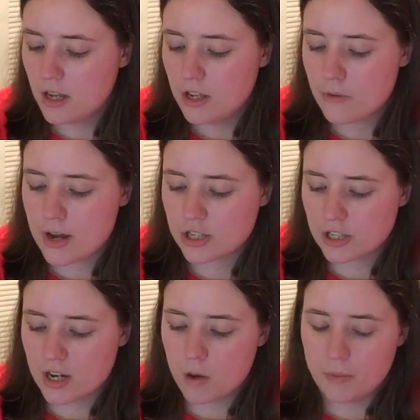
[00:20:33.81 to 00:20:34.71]
you
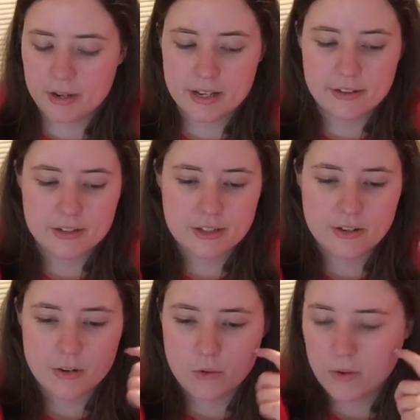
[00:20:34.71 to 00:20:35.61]
actually open it, there's
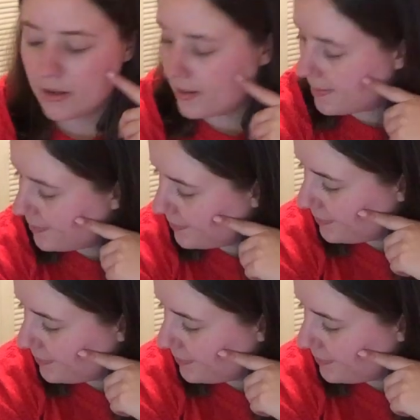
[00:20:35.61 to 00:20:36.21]
no